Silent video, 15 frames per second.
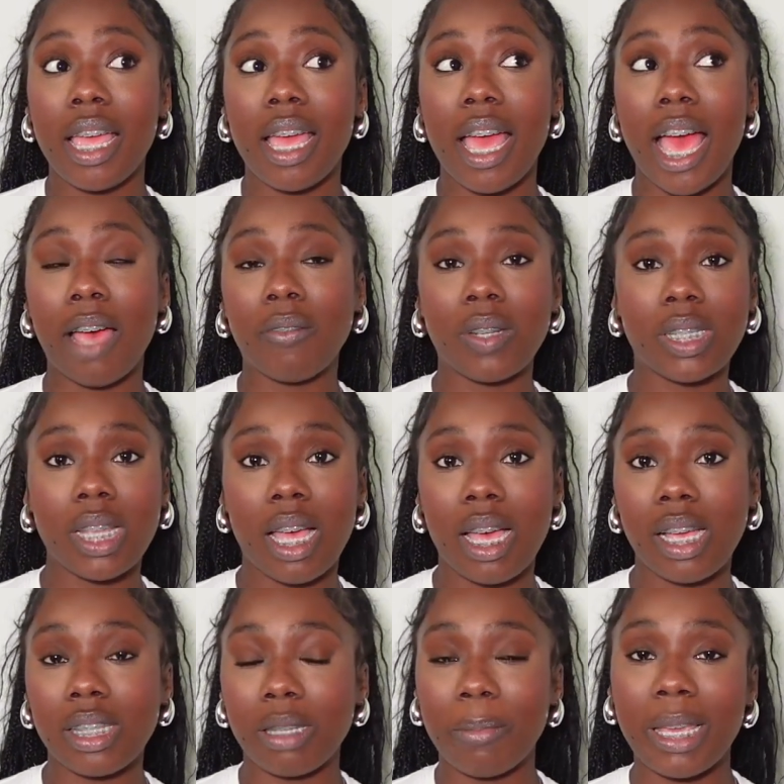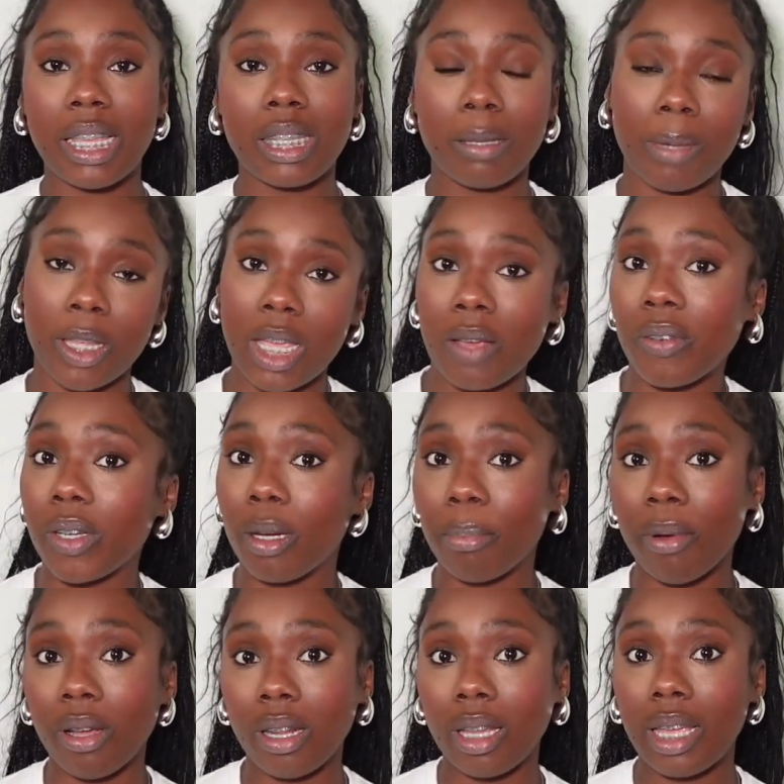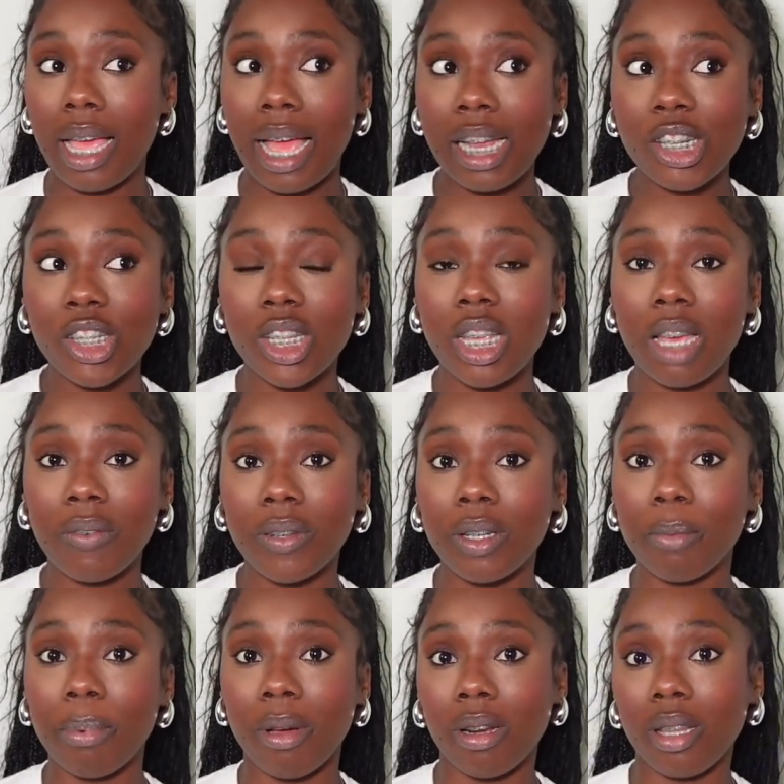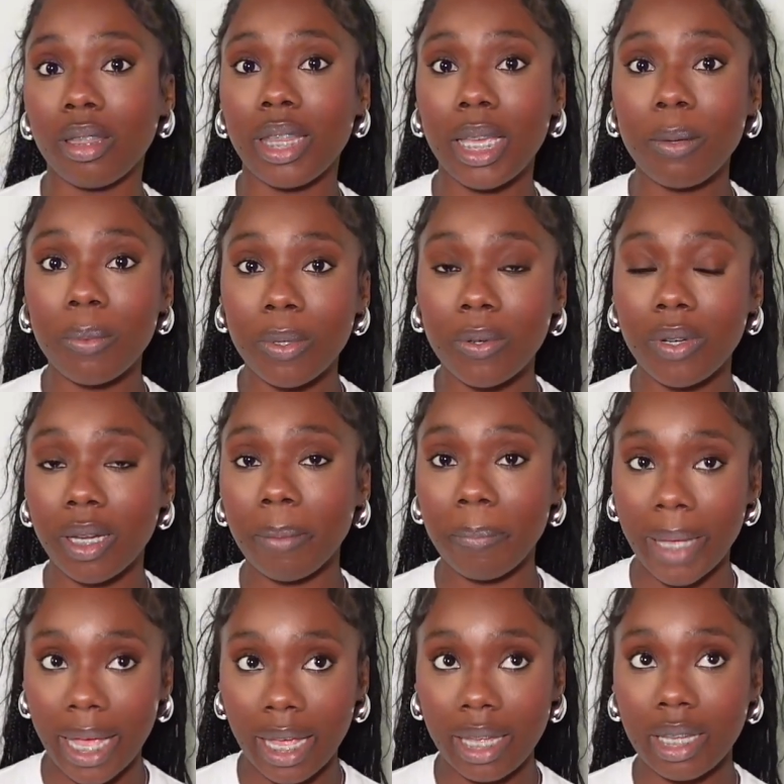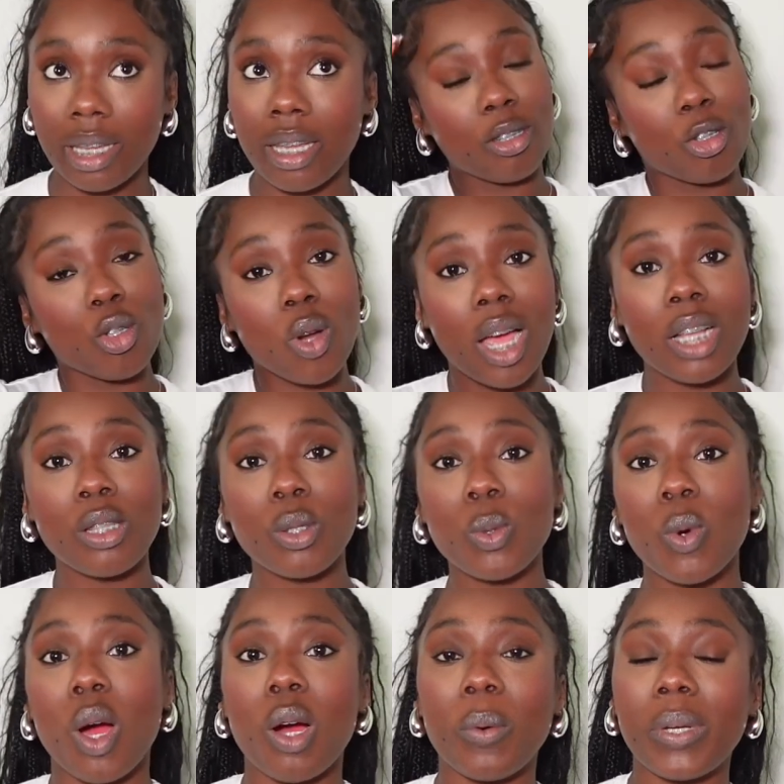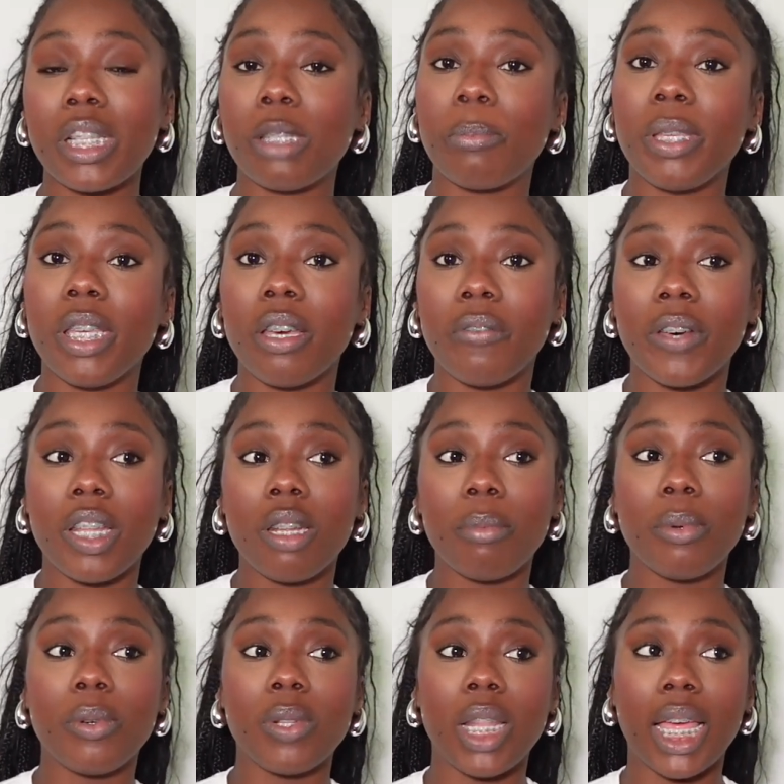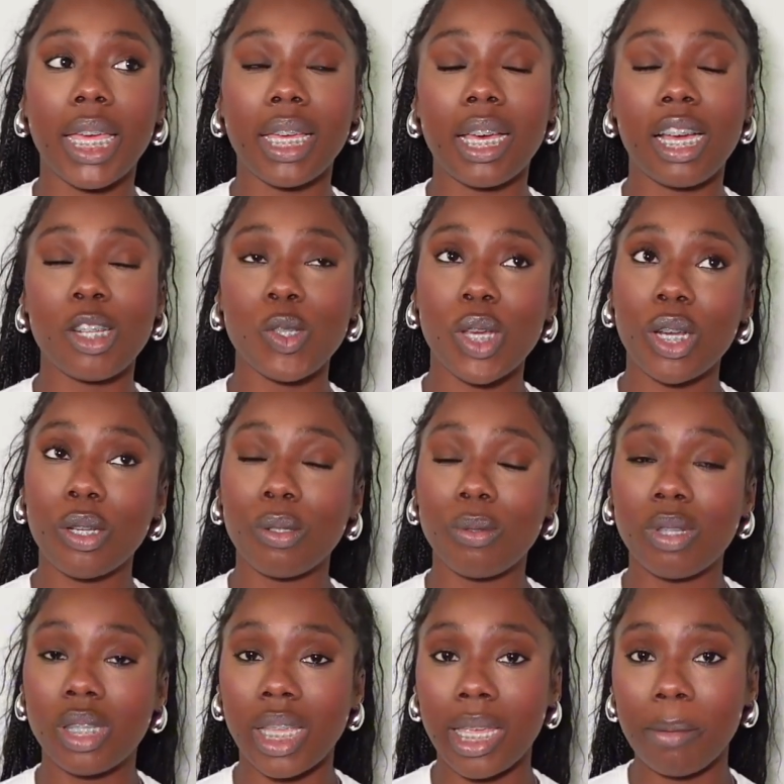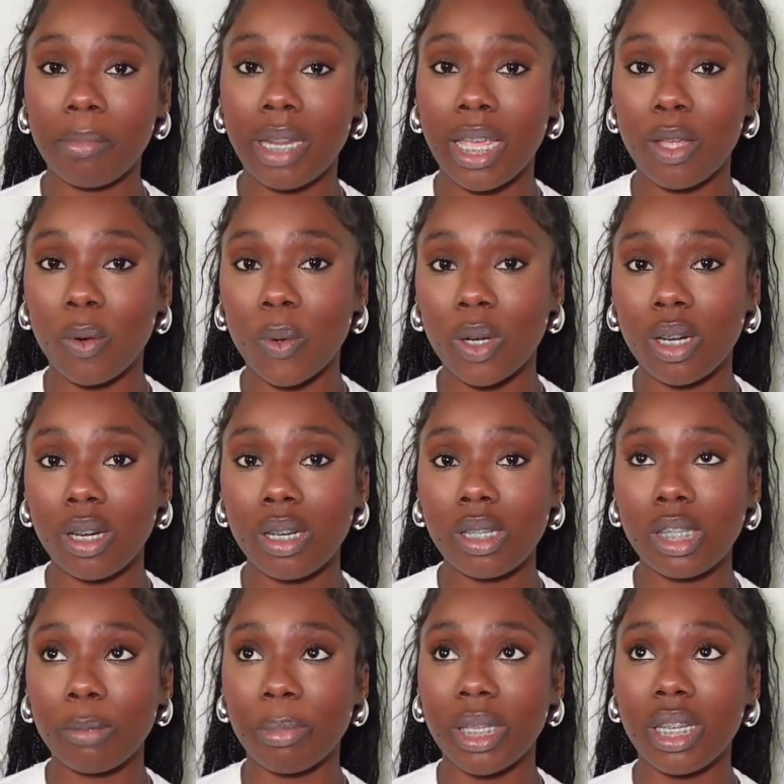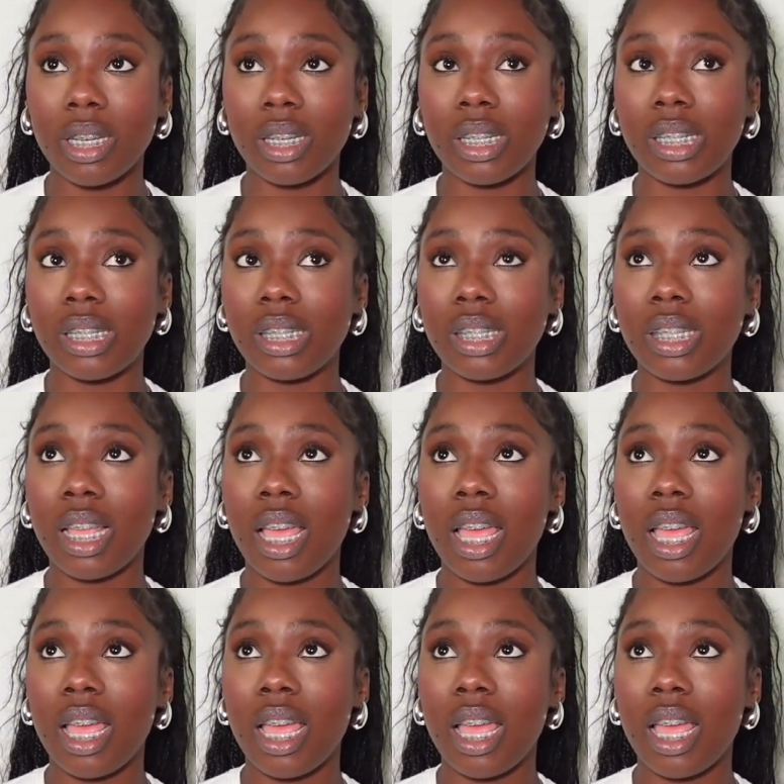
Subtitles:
advertise and make it seem like you have a good product. Actually have a good product. They will come back. Try to always be available. Like, I try to do same day orders because